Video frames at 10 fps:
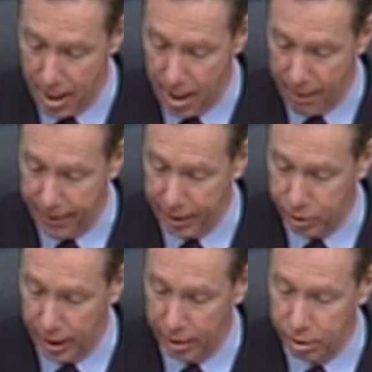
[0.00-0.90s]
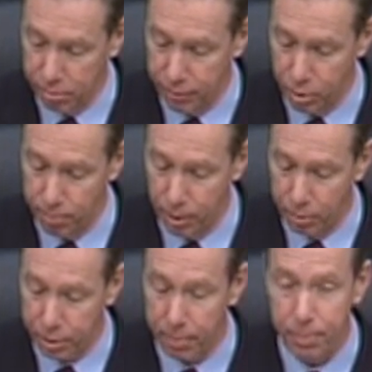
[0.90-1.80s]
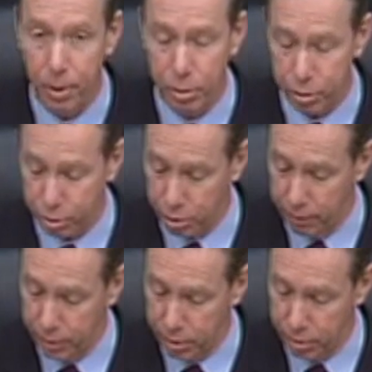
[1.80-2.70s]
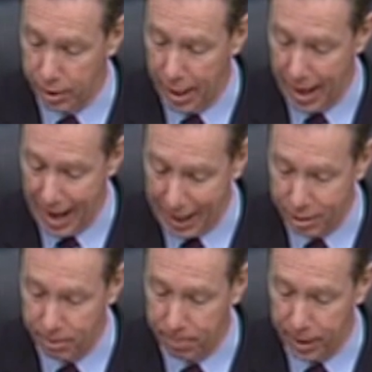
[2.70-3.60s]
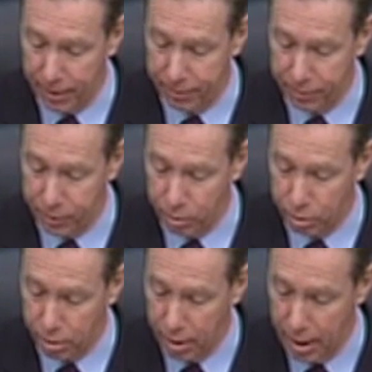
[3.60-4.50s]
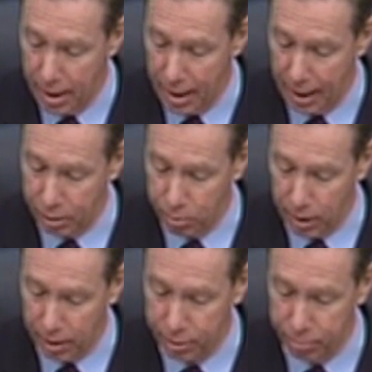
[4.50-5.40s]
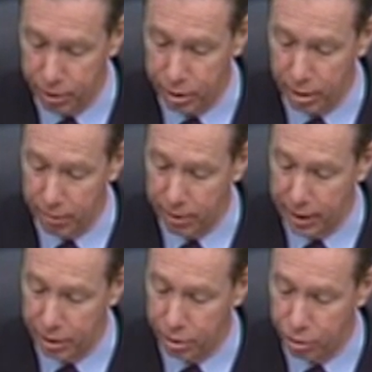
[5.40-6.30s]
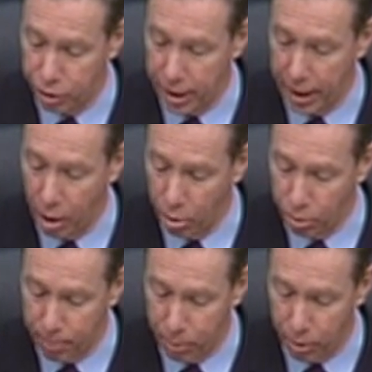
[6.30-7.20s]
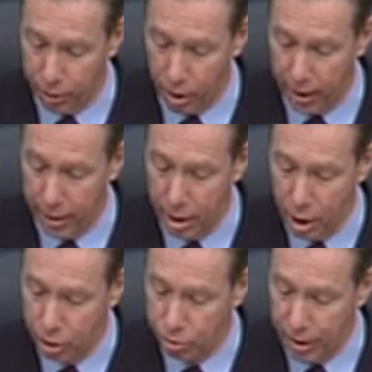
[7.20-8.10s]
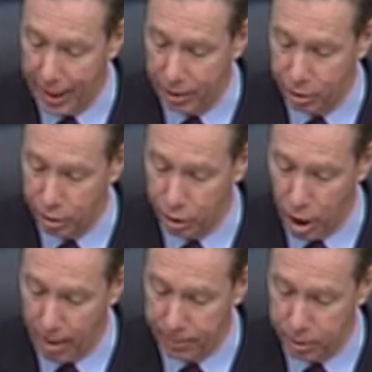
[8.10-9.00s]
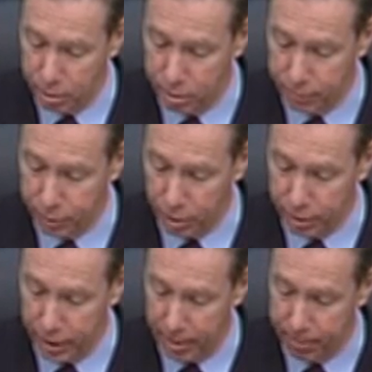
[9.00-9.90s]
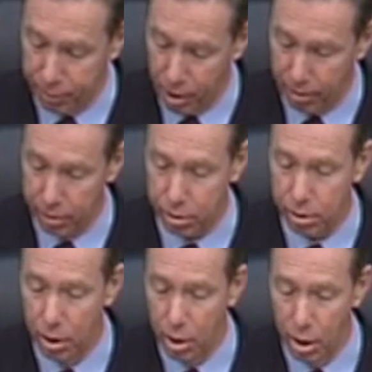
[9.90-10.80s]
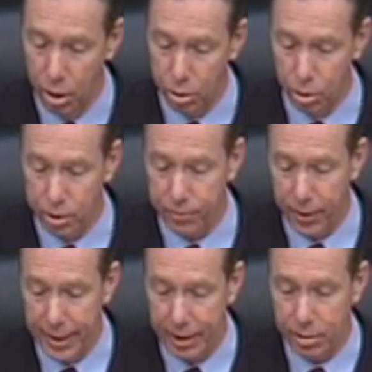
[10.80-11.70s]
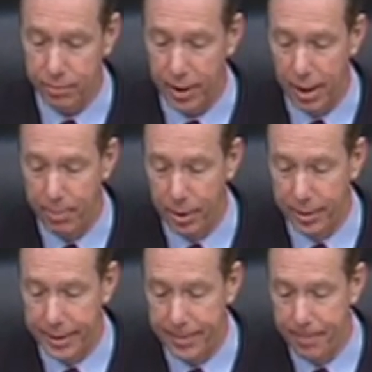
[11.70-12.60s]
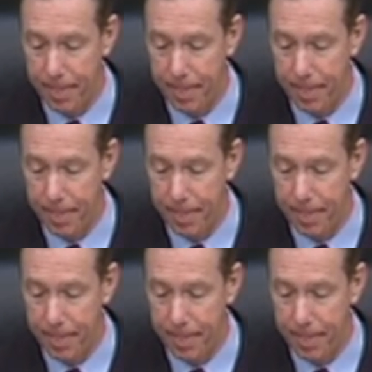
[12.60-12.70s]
I've had a chance to review both the Postal Service's action plan for the future, as well as the recently released GAO report on strategies and options to facilitate progress towards financial viability.